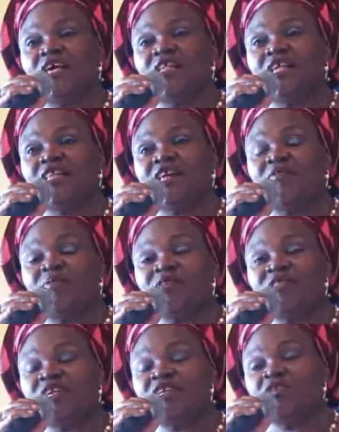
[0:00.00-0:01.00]
that have
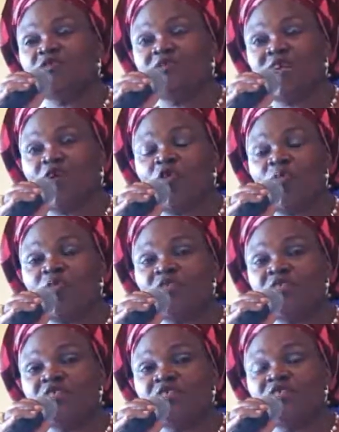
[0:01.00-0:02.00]
been taken to their
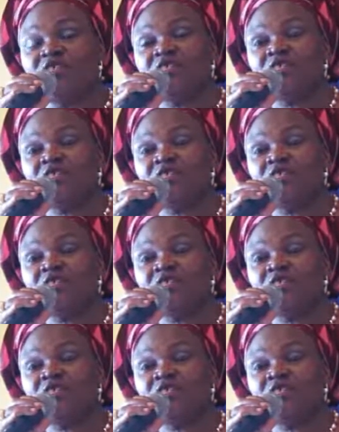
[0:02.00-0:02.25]
communities